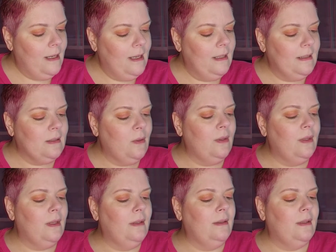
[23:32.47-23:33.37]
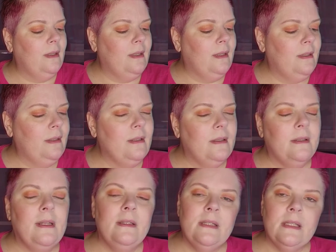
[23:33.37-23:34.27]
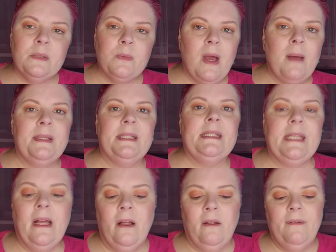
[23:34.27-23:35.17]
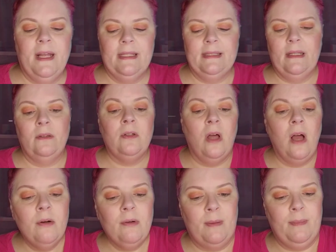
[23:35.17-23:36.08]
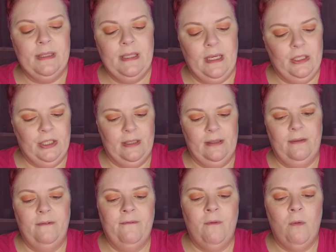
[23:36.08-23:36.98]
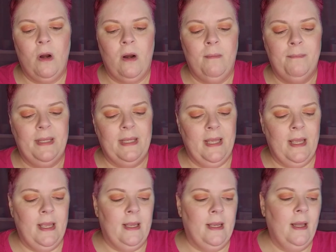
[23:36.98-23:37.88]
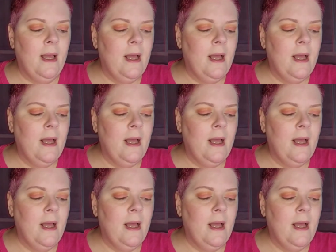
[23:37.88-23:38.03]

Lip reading: So the swamp itself has a long reputation for being,